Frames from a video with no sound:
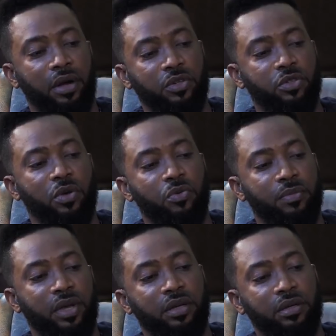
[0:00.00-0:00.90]
Married to
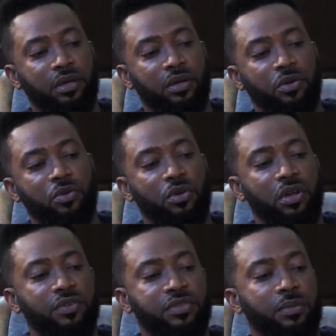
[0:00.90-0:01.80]
a woman
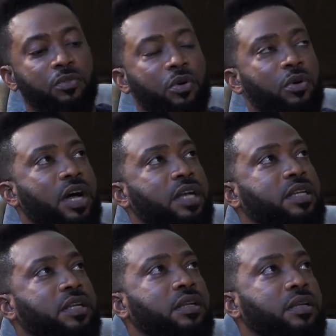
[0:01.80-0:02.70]
who loves him
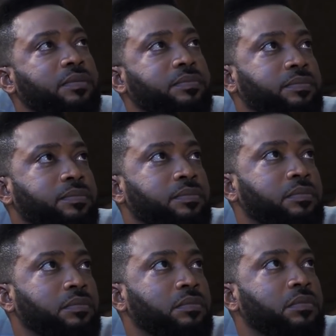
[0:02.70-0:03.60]
wholeheartedly.
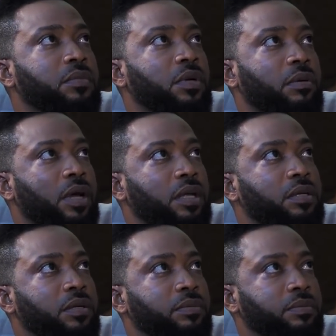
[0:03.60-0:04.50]
All
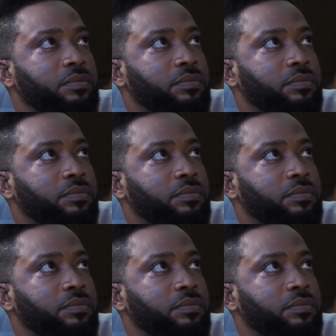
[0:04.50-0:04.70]
right?